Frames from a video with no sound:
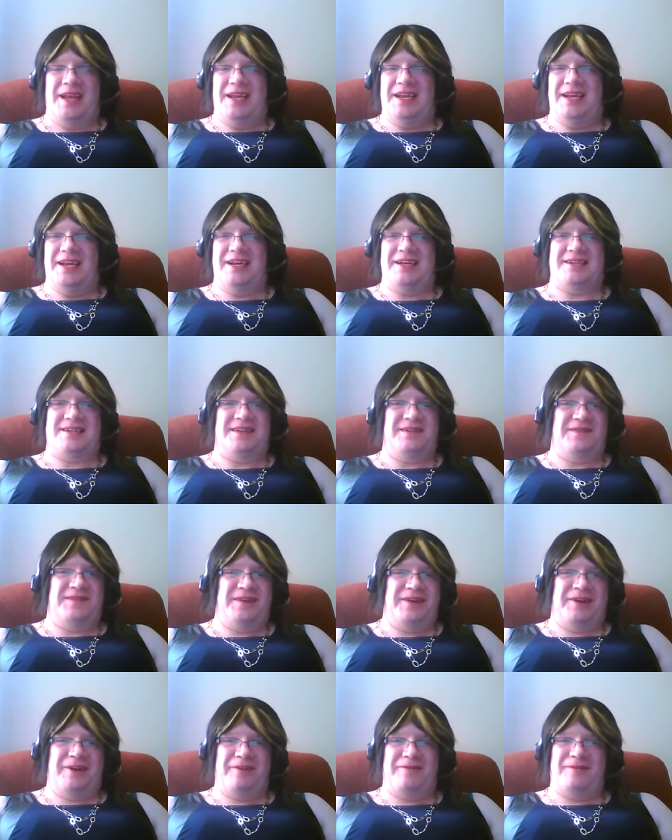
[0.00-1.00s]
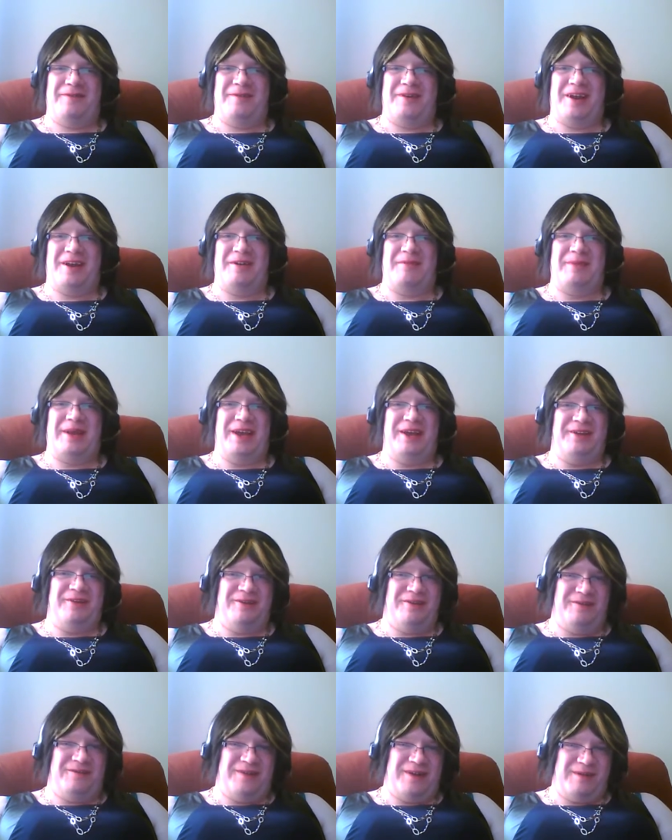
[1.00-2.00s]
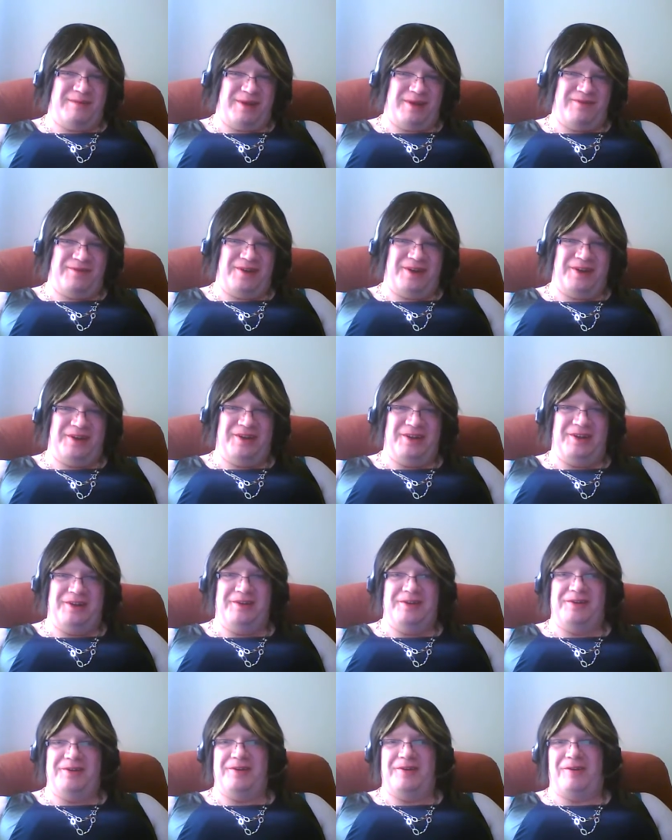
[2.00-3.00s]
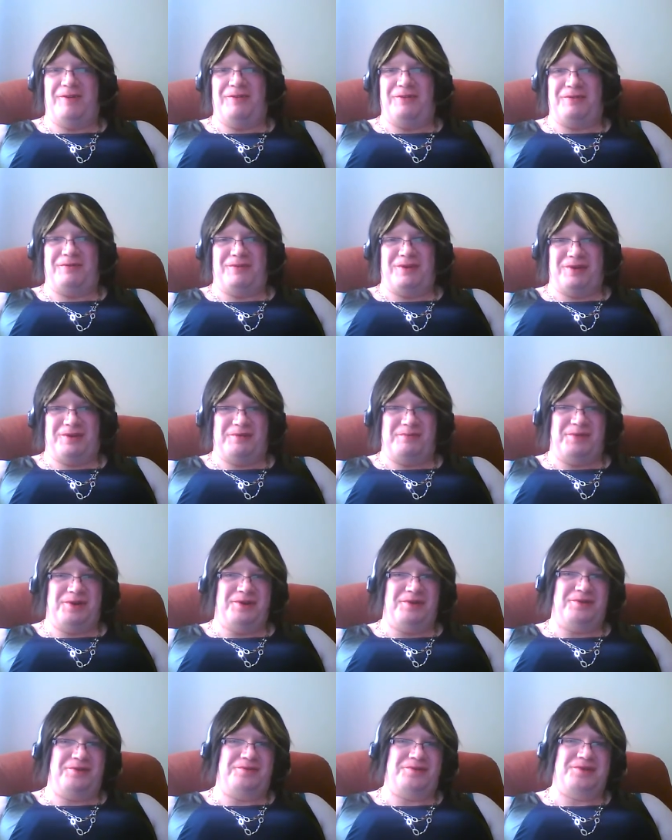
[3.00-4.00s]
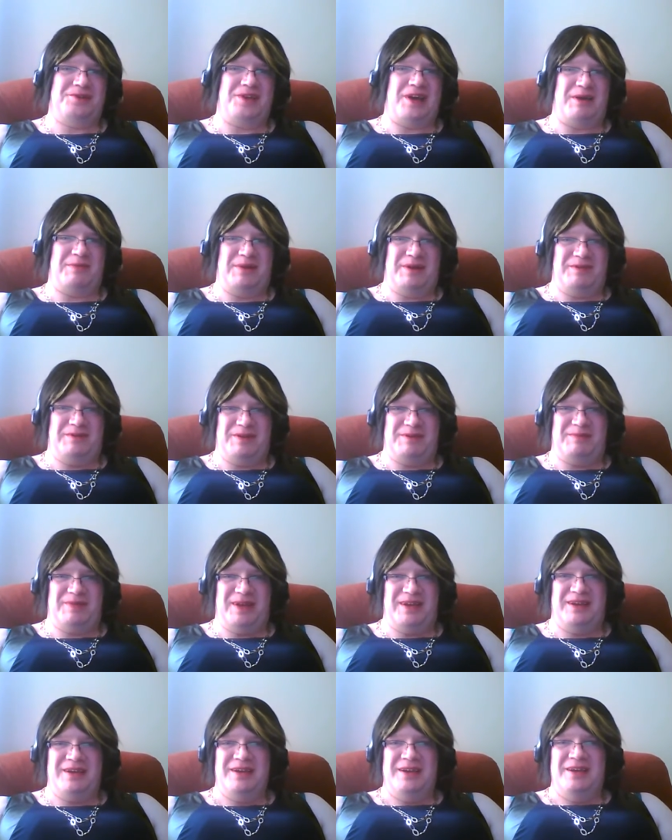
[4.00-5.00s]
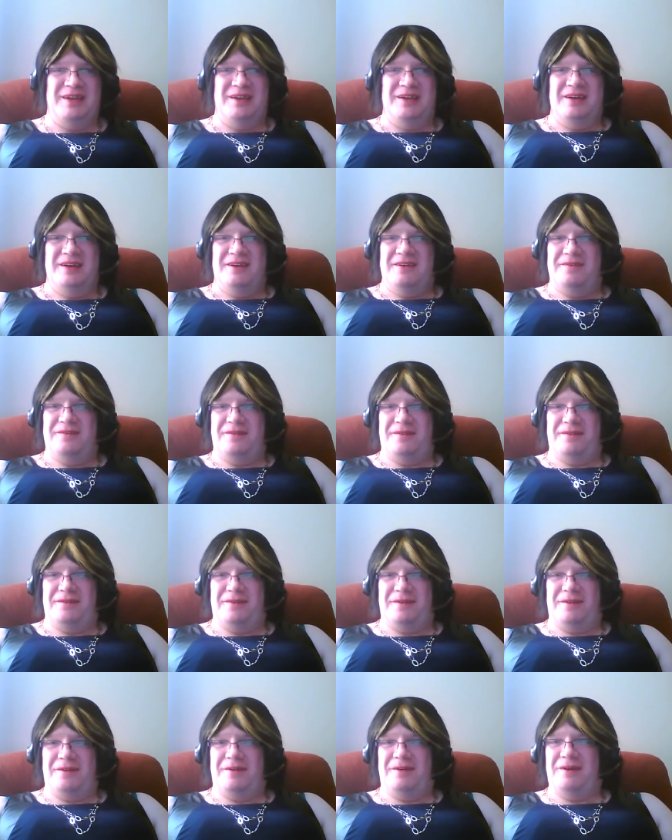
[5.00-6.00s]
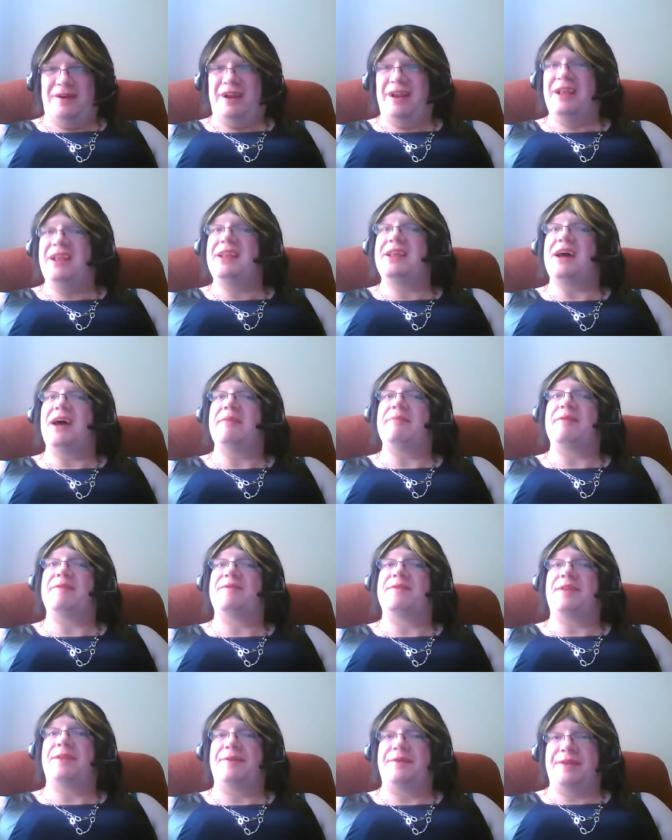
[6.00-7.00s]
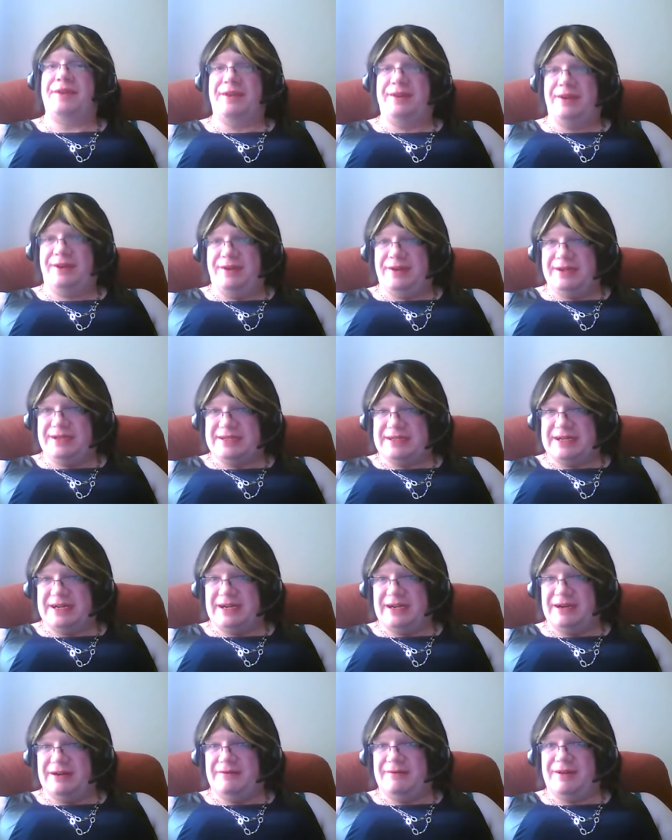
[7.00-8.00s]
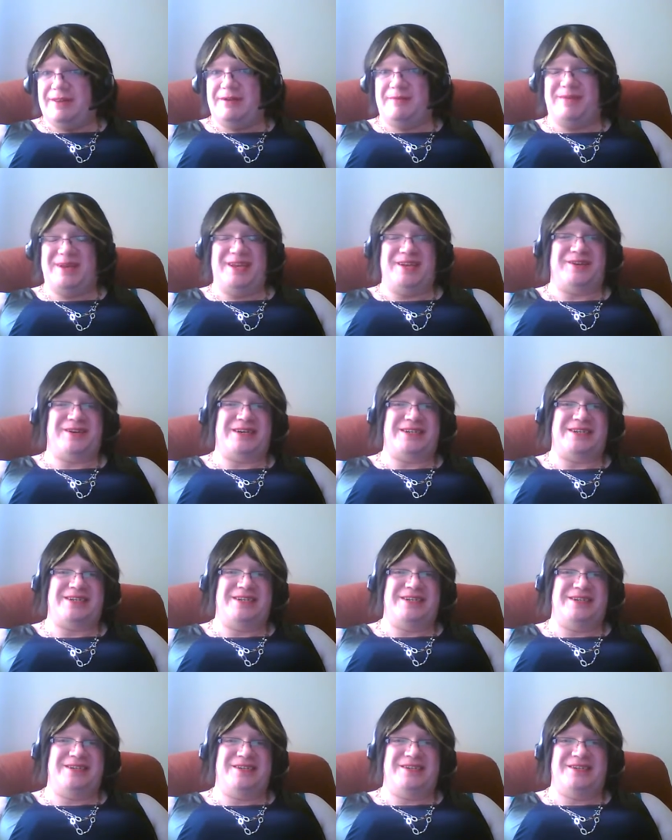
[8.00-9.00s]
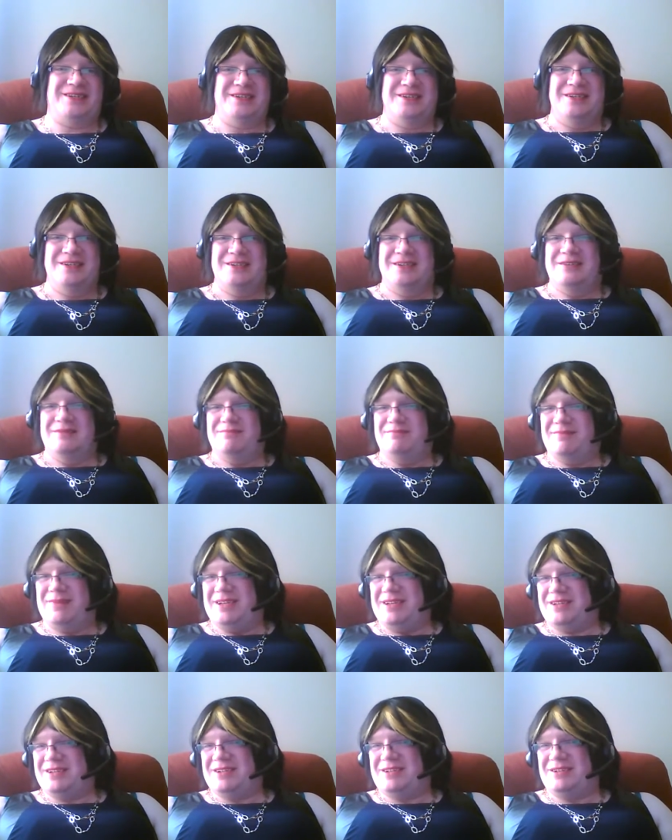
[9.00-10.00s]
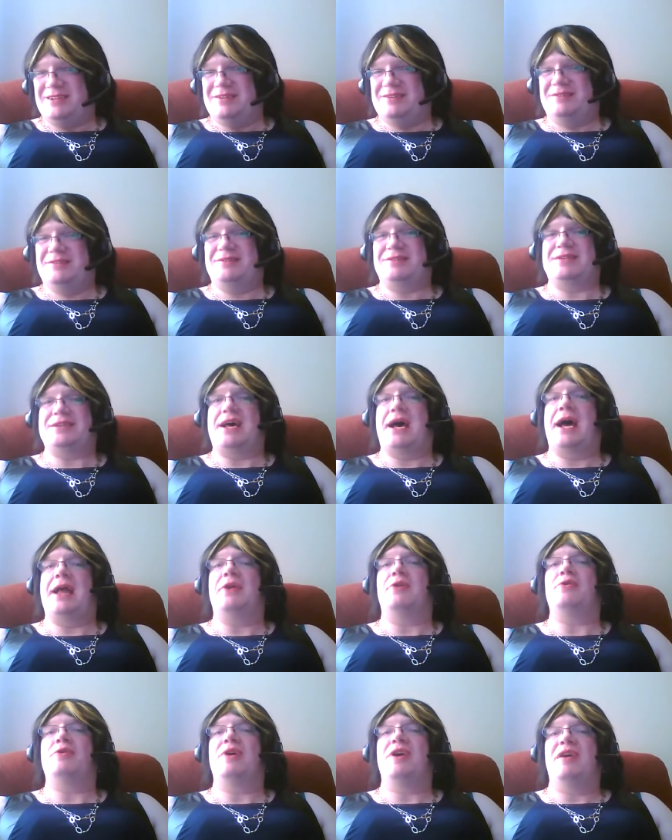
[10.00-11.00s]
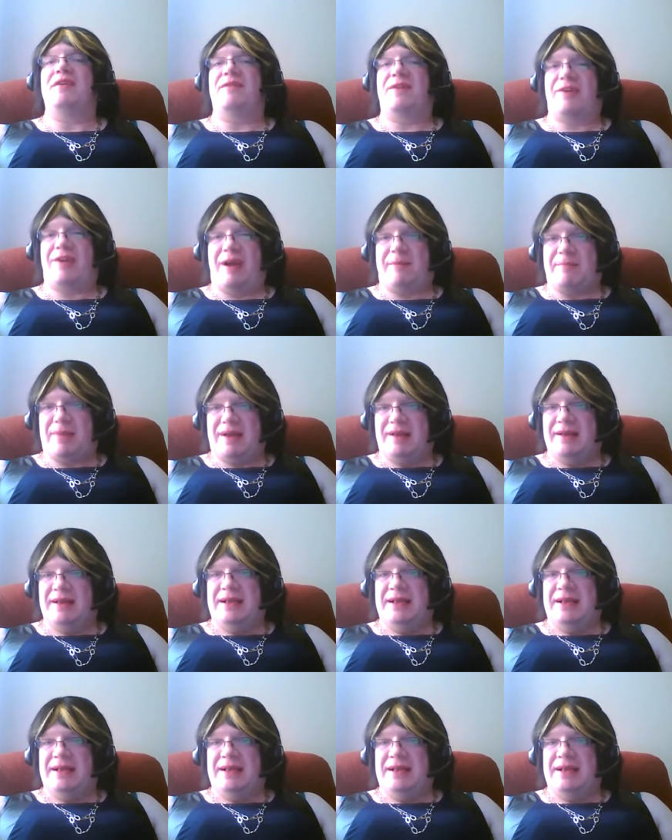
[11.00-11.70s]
Yes, if you're ever near me or if I'm ever near you, you're always welcome to go shopping with me for any type of clothing you desire, whether it be dresses, men's clothes, I don't give a crap.